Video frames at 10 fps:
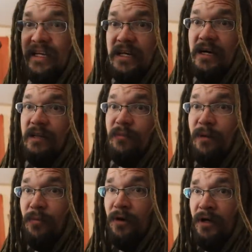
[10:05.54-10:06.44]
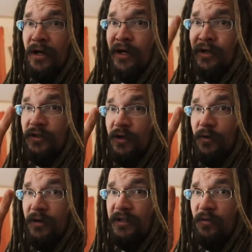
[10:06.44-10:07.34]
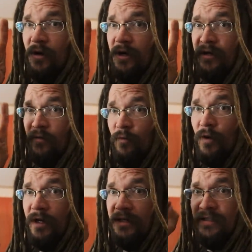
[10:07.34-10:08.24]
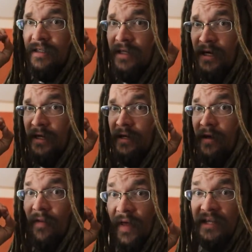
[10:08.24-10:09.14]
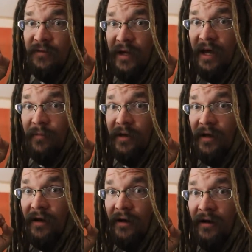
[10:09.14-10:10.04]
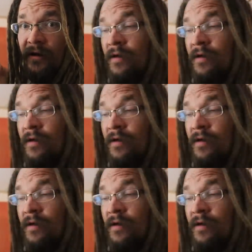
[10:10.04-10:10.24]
none. Remember, two is one and one is none. That's what happened here.